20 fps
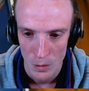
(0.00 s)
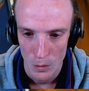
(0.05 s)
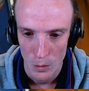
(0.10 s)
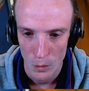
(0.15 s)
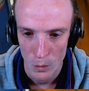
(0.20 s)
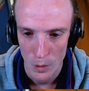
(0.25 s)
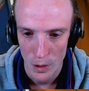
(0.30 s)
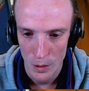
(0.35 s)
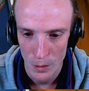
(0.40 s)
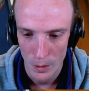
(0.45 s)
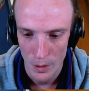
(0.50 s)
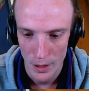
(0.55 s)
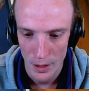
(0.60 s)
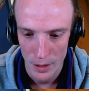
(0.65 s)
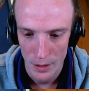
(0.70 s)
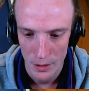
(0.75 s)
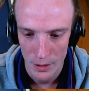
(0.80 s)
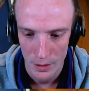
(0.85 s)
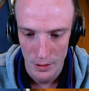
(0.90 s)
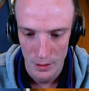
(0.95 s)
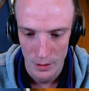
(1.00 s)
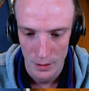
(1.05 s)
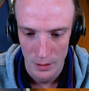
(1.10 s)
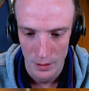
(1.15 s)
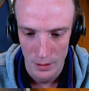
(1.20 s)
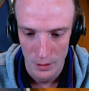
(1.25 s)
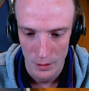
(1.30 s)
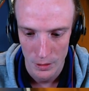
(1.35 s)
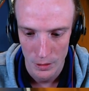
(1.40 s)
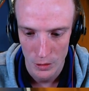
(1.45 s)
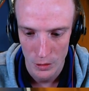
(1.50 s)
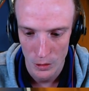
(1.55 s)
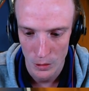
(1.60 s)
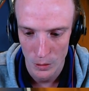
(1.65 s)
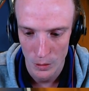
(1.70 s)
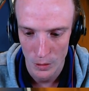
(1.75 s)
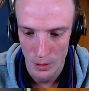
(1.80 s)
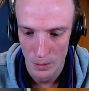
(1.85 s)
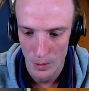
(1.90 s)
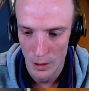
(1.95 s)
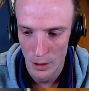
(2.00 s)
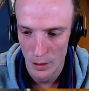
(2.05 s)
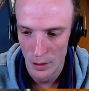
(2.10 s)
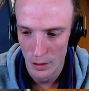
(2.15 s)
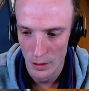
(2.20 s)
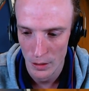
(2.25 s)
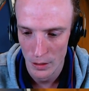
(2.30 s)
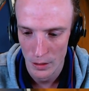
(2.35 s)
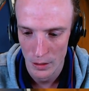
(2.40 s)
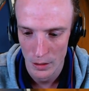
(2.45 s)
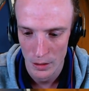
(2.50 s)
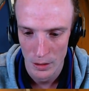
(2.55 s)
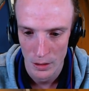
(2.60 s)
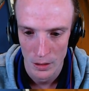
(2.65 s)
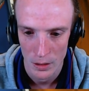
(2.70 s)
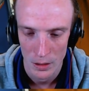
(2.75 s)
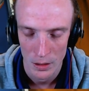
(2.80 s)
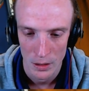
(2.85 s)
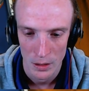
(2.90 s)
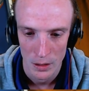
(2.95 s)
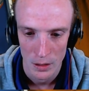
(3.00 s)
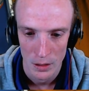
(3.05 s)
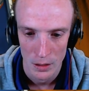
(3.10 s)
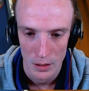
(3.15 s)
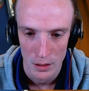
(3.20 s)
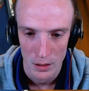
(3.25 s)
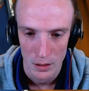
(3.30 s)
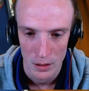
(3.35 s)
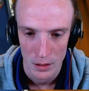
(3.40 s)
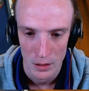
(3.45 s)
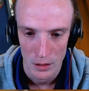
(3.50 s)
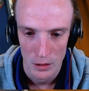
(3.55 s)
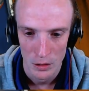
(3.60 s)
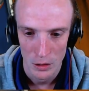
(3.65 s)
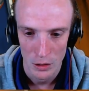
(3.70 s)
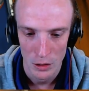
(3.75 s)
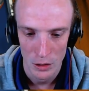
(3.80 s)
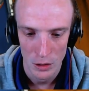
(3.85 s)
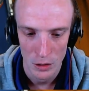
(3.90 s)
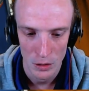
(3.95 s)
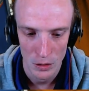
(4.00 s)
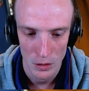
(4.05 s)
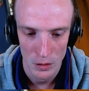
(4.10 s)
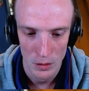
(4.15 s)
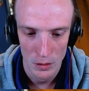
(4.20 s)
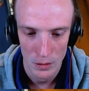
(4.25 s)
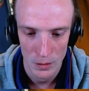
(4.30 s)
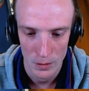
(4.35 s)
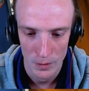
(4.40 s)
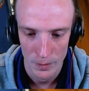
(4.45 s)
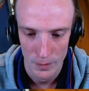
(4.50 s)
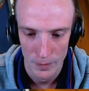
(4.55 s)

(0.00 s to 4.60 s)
Welder, 2 of them on to you.